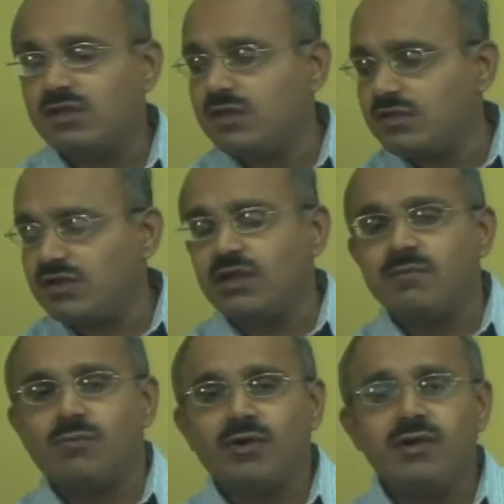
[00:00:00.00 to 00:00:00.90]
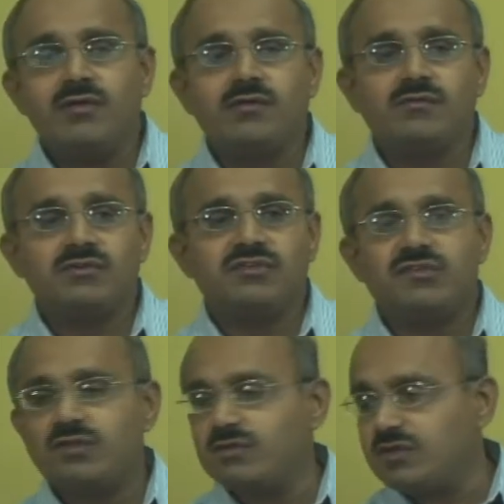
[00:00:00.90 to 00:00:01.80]
starting point which is
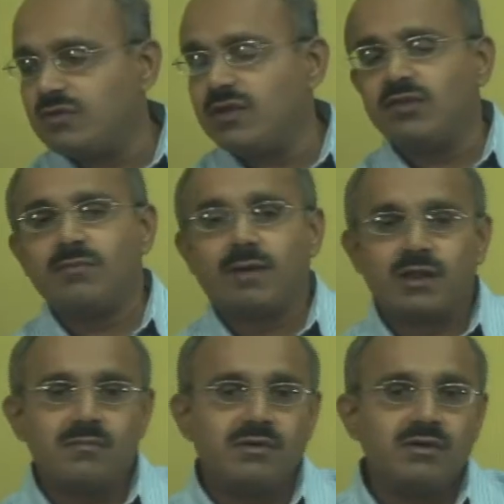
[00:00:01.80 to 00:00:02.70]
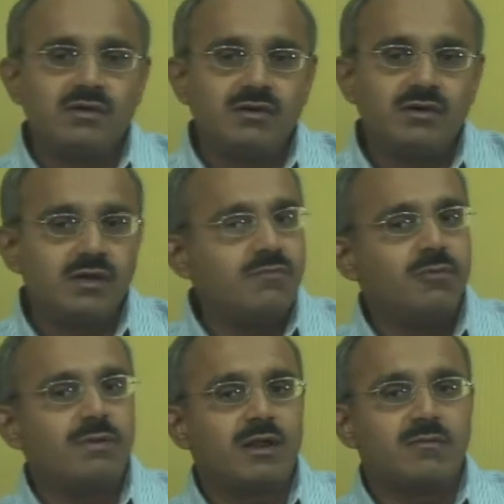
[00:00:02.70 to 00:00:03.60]
given as a parameter, input
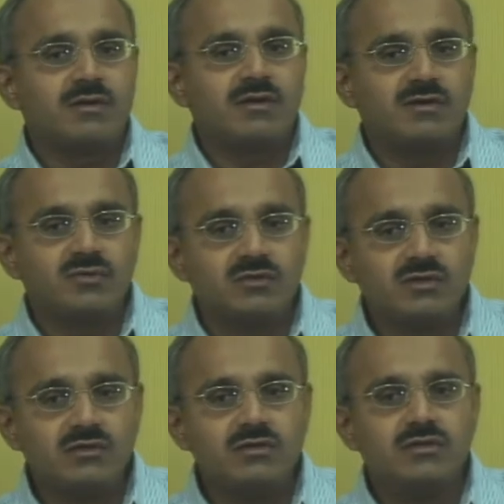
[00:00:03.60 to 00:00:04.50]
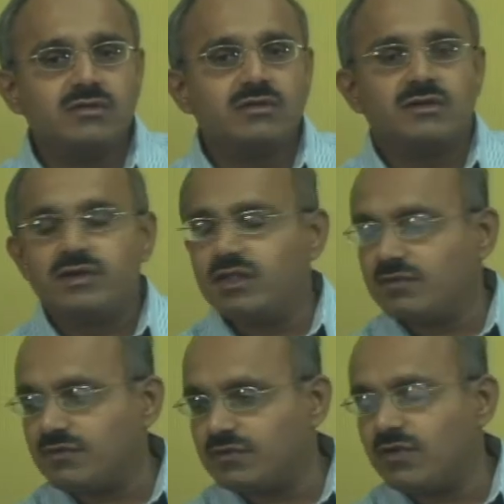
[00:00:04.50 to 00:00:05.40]
parameter to the
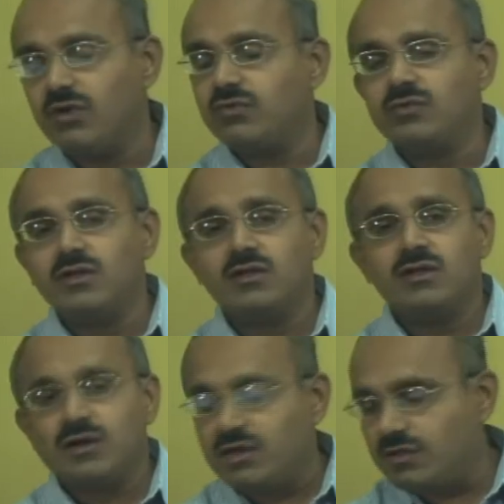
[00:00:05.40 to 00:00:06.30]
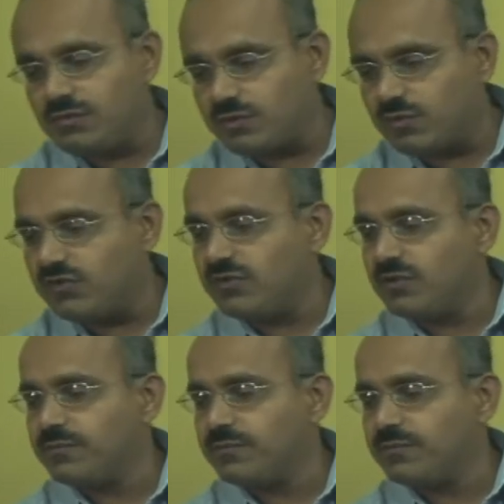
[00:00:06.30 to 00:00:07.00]
DFS or to the DFS procedure.